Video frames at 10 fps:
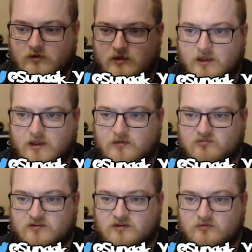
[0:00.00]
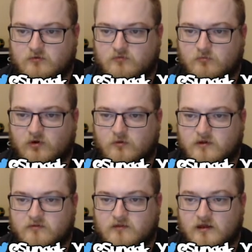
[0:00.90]
And just going to throw some
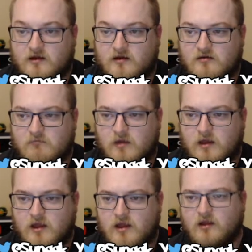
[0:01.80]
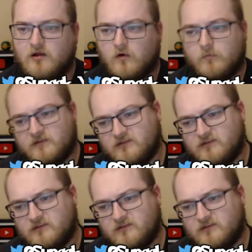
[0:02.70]
Pokeballs. Um, Gulpin's